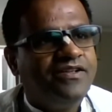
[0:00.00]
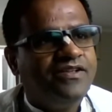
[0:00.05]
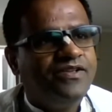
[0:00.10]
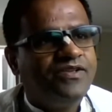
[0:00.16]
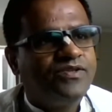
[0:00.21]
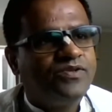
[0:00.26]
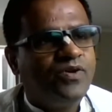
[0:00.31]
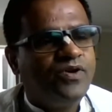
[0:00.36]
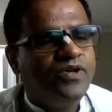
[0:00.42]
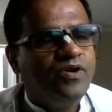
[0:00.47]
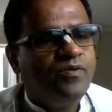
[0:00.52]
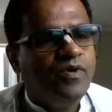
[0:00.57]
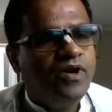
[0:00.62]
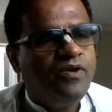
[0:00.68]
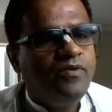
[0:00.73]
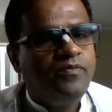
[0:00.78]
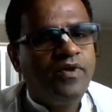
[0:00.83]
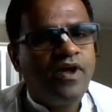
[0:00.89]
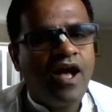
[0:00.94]
So
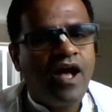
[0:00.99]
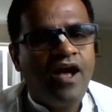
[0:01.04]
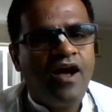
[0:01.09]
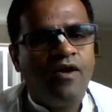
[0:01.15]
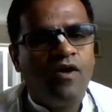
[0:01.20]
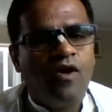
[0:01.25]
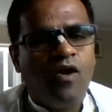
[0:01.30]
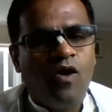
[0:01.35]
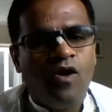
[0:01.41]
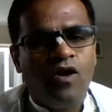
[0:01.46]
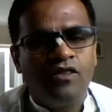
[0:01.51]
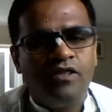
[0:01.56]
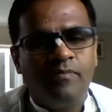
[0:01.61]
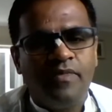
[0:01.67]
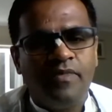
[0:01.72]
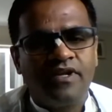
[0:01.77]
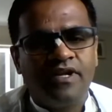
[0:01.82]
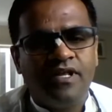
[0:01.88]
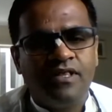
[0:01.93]
even if you have all the
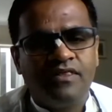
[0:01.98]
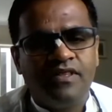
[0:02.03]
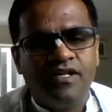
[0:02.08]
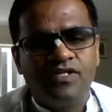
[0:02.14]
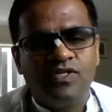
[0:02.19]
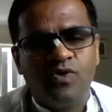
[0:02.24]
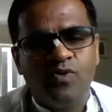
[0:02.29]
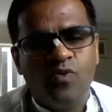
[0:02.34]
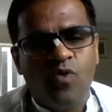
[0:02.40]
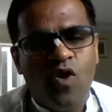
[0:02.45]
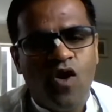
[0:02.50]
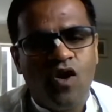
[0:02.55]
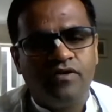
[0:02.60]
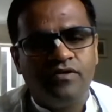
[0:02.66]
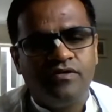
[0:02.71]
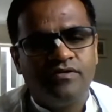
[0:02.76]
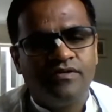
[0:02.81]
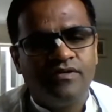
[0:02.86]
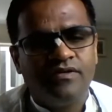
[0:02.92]
material things you
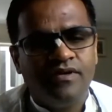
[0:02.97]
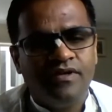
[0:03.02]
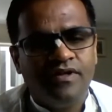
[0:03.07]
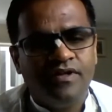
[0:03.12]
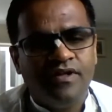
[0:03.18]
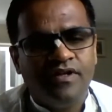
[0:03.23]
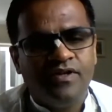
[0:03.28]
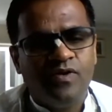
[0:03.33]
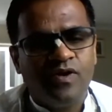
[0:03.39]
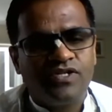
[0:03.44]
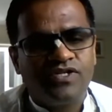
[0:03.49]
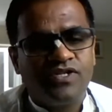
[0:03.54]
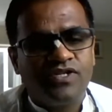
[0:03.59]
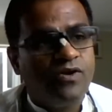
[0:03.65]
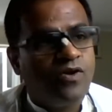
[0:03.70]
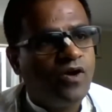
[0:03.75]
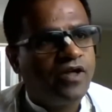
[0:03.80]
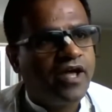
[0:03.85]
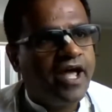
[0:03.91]
want, you are
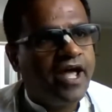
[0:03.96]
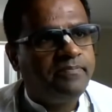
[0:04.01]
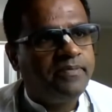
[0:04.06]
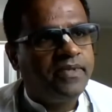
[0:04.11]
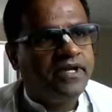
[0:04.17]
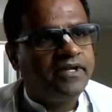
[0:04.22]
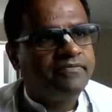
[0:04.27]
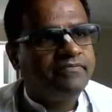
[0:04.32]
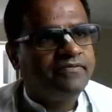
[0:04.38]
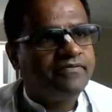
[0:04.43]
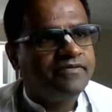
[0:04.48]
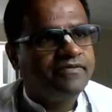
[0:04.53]
still not happy.